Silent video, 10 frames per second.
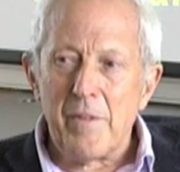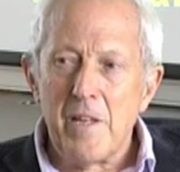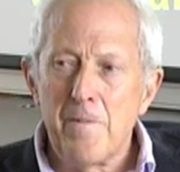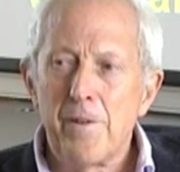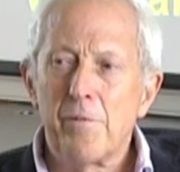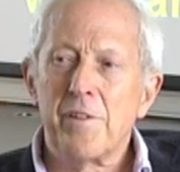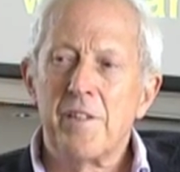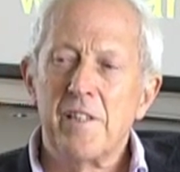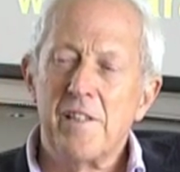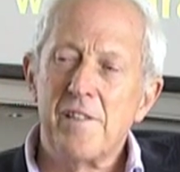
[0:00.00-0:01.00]
if
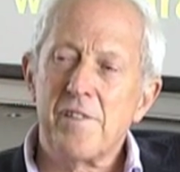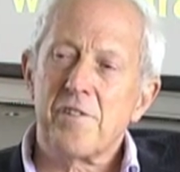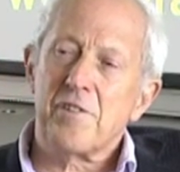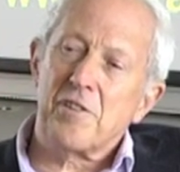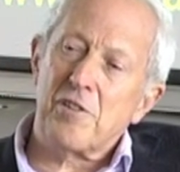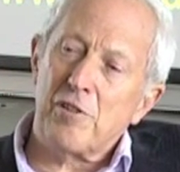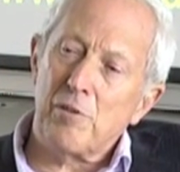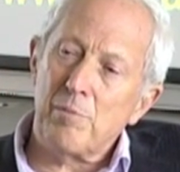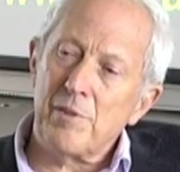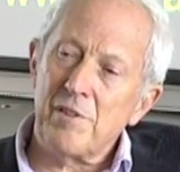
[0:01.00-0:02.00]
everything is
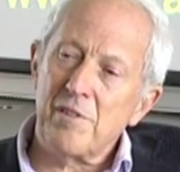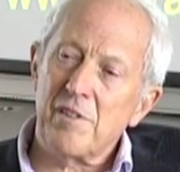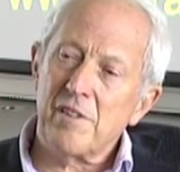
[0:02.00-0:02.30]
determined